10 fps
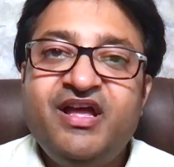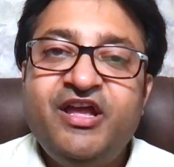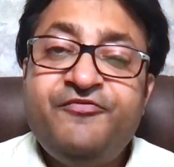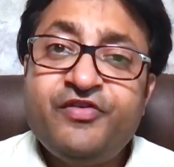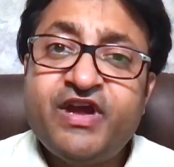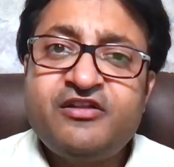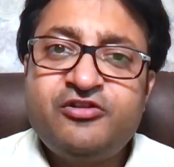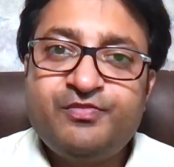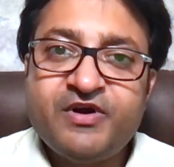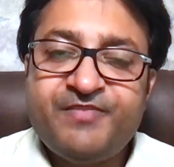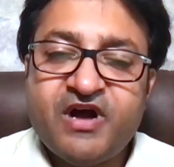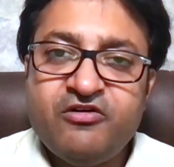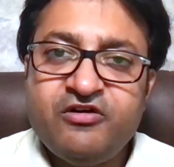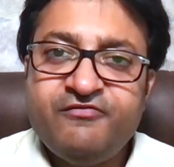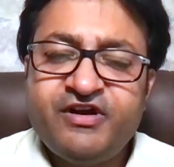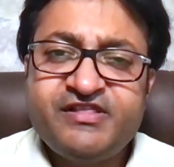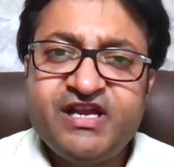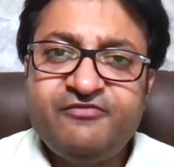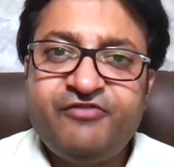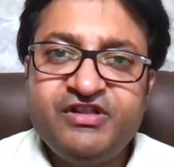If you get superpower, what's
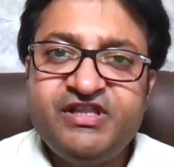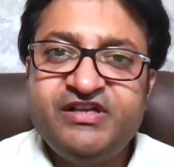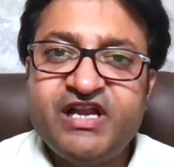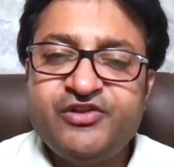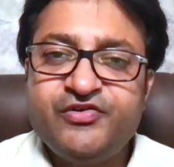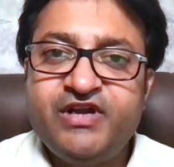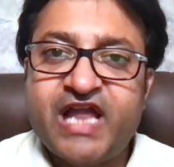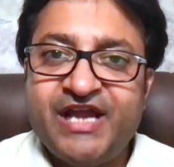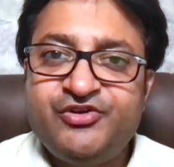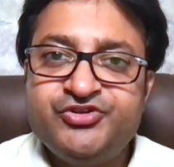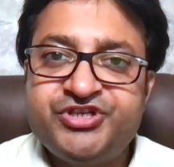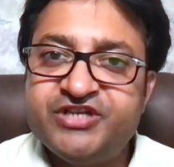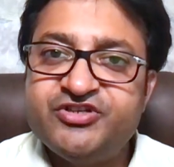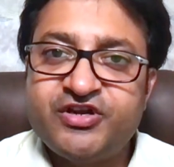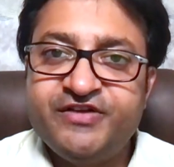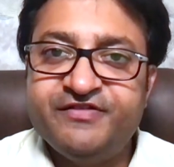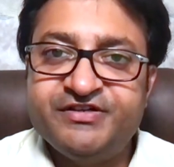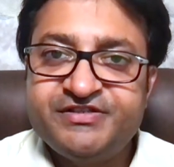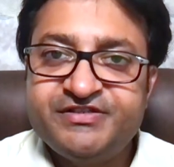that one thing that you would like to change or reverse?